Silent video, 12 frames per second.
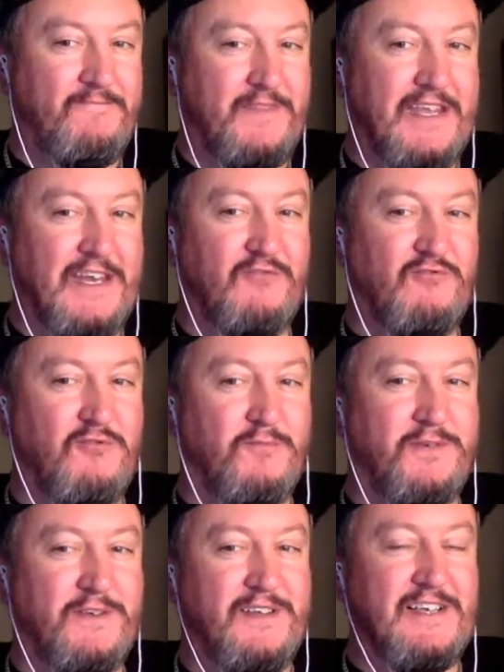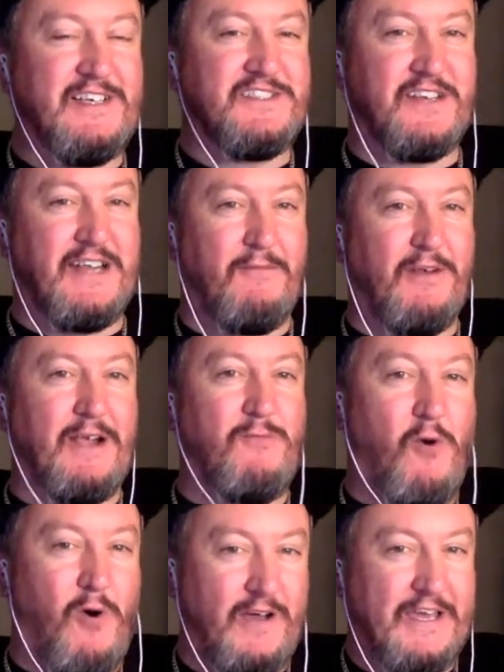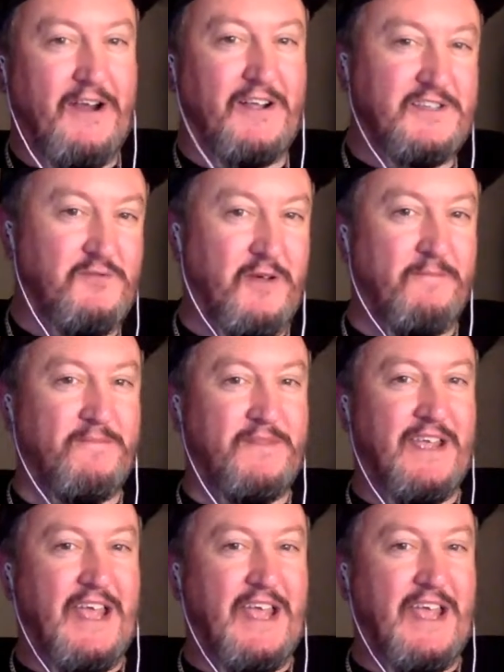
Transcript: in a group. So they were like walking onto him.